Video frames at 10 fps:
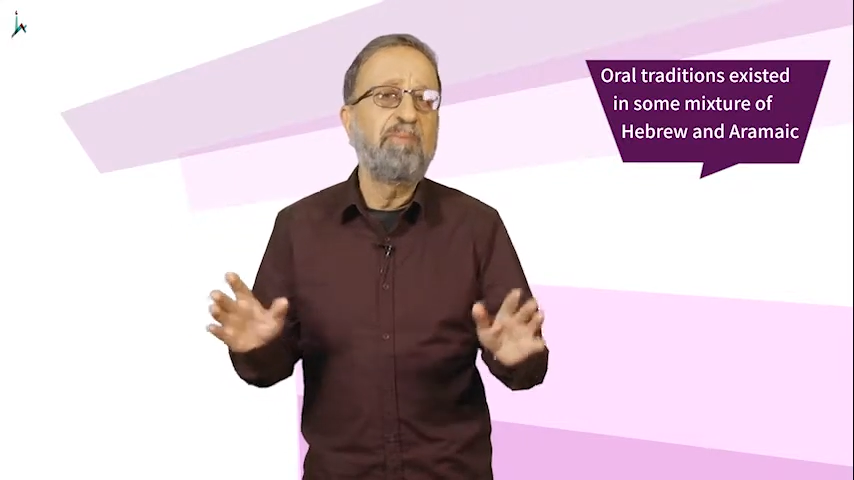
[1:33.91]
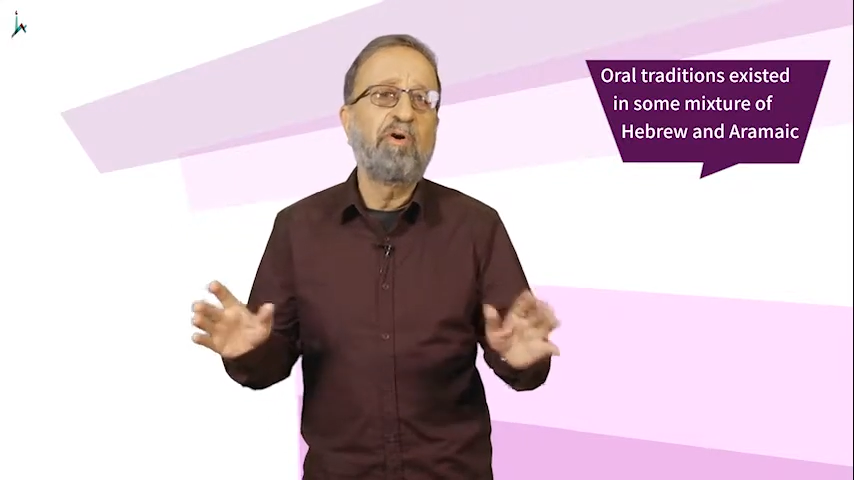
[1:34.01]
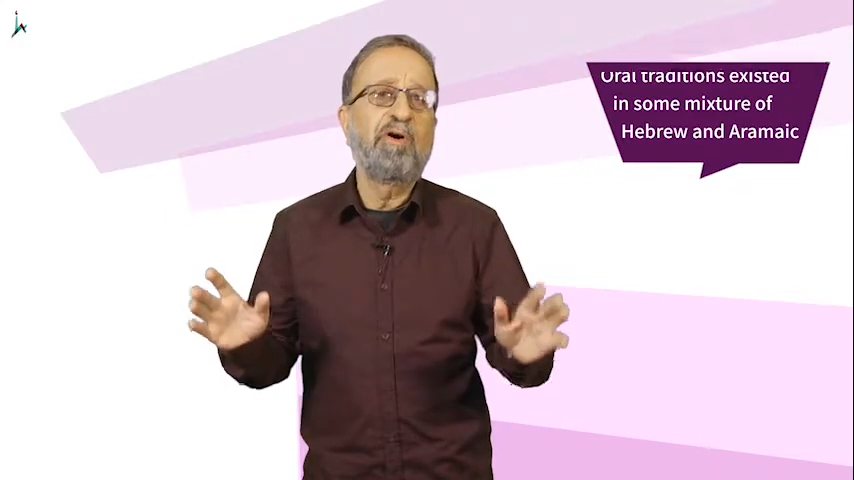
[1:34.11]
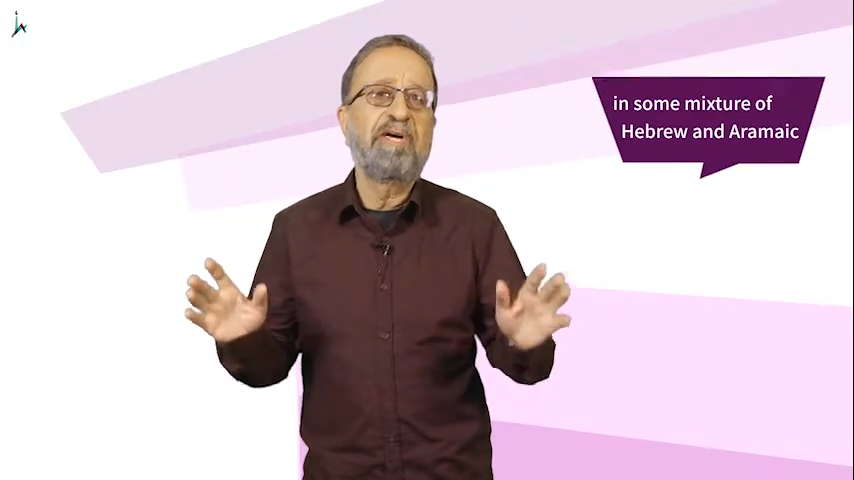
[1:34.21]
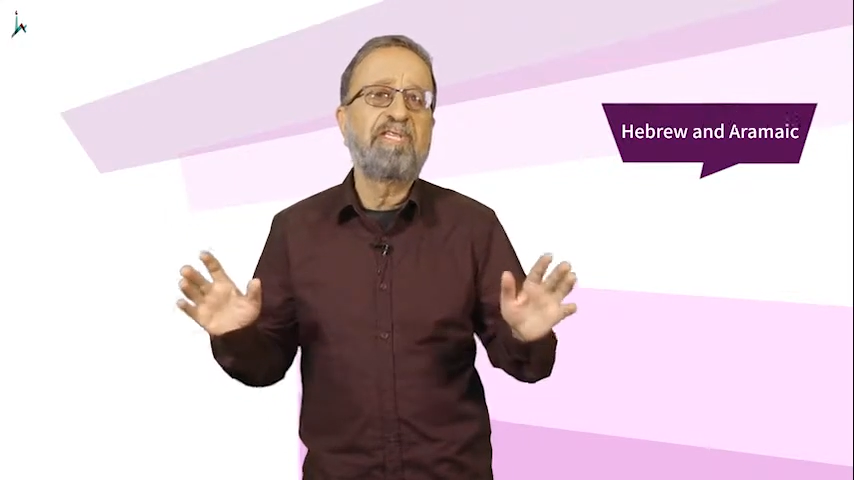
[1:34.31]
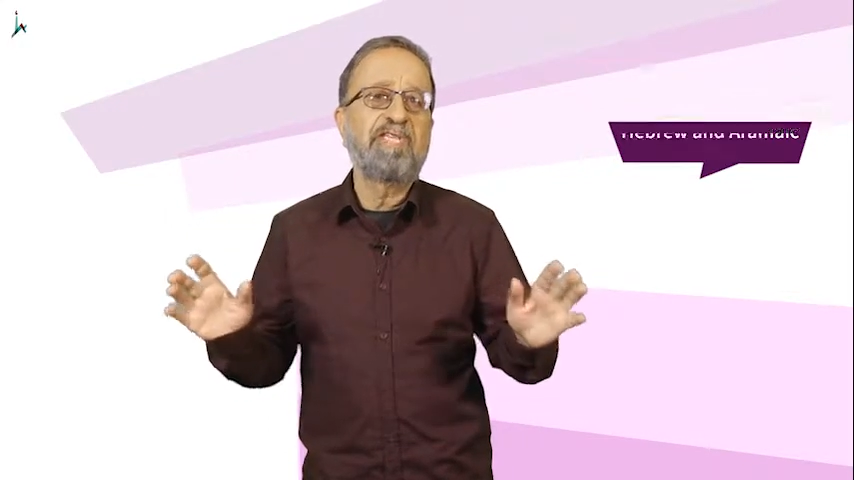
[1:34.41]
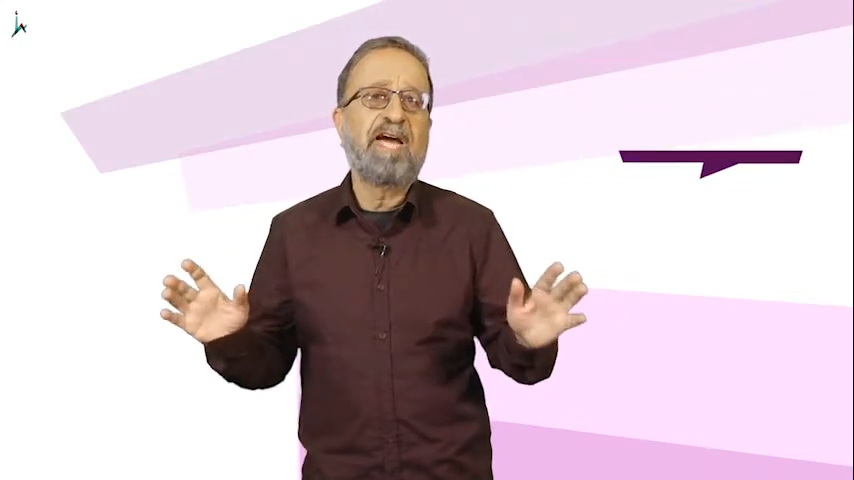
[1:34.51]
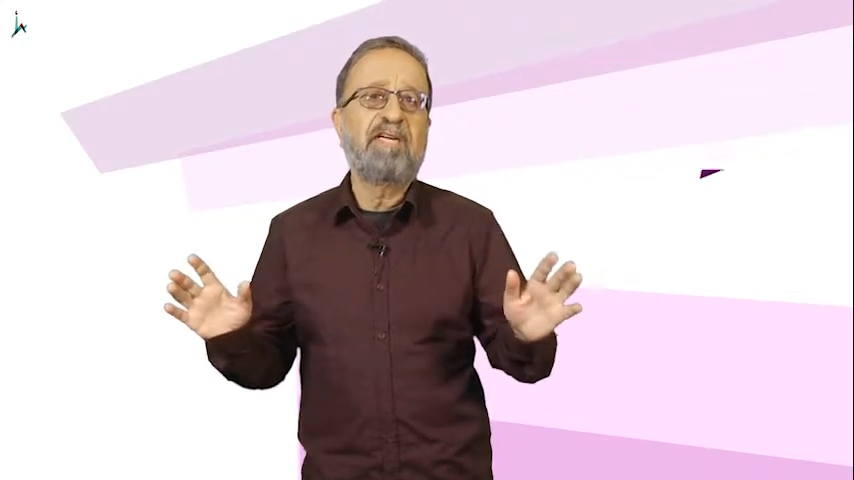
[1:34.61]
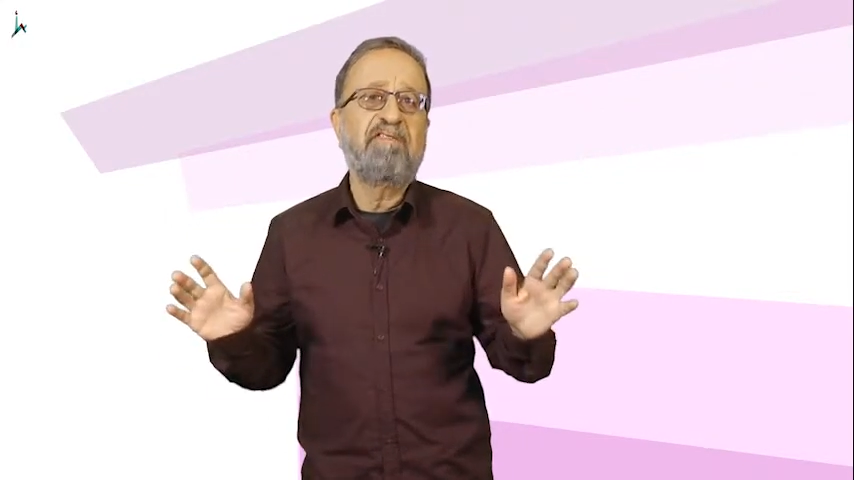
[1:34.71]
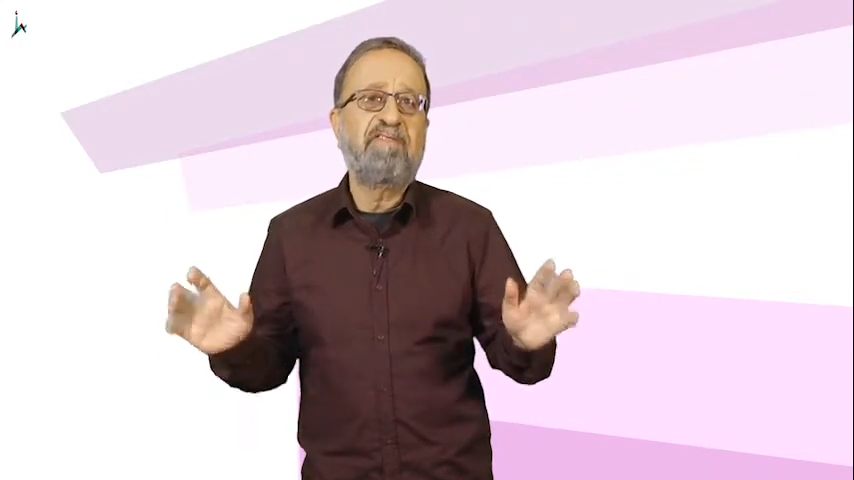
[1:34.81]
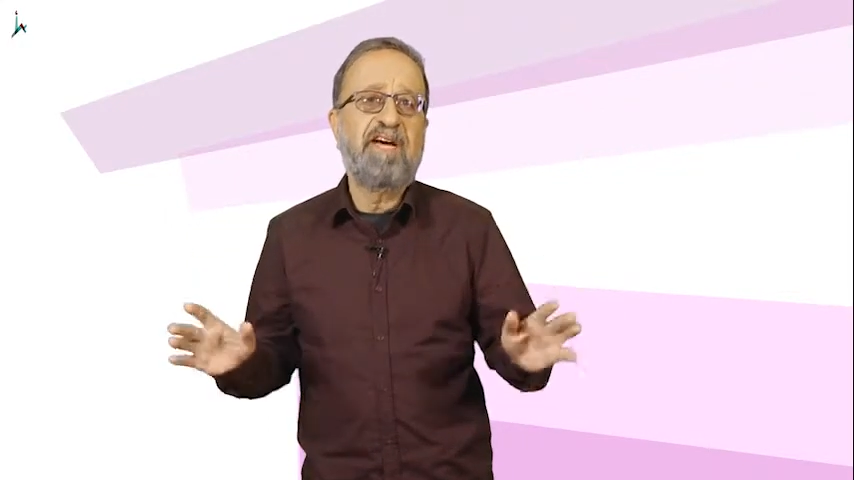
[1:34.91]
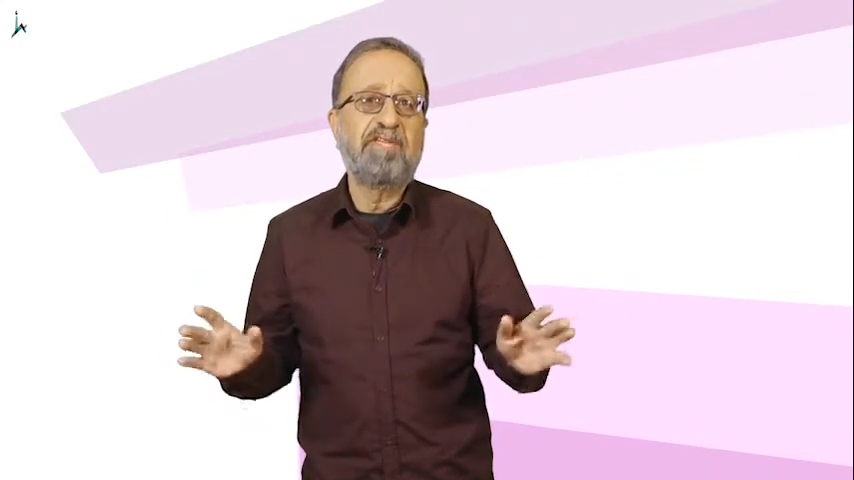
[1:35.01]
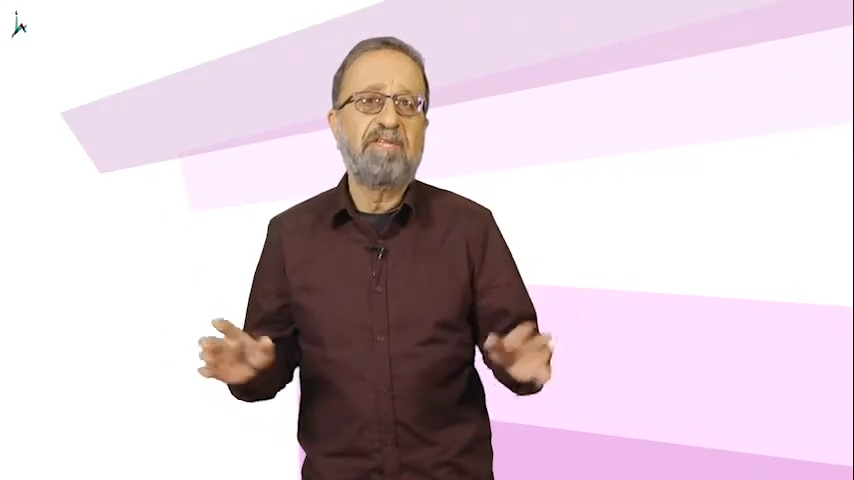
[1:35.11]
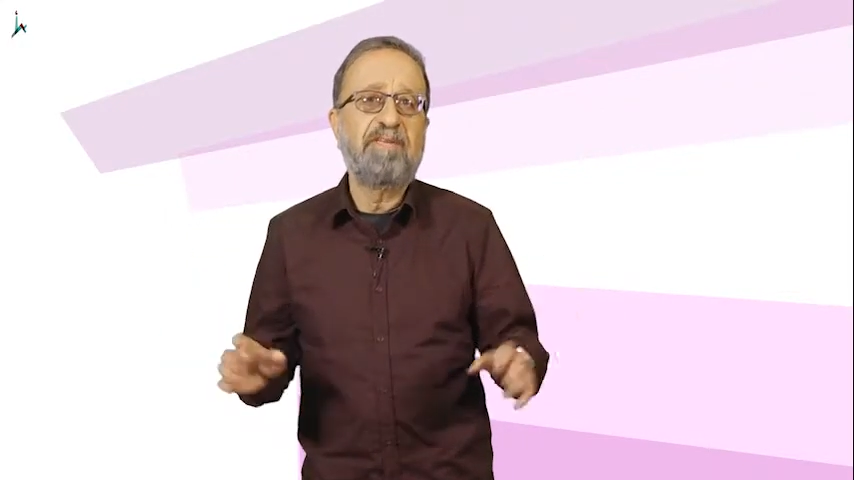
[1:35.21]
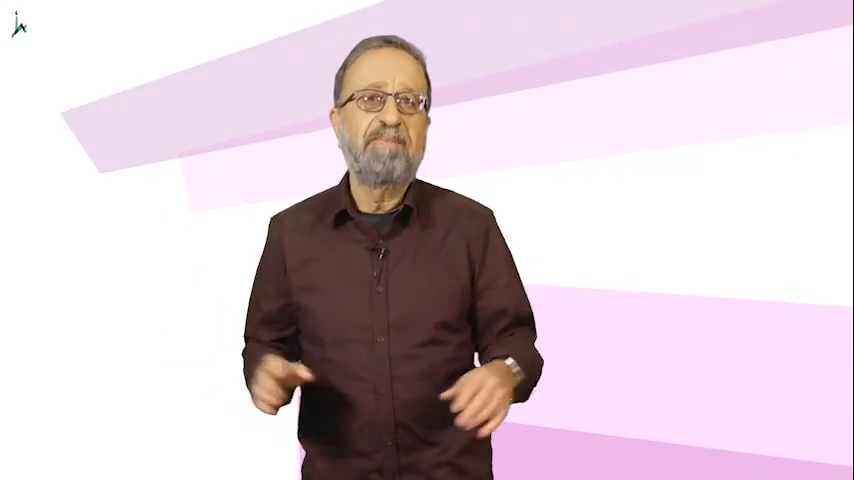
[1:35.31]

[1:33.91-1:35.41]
more exact fashion.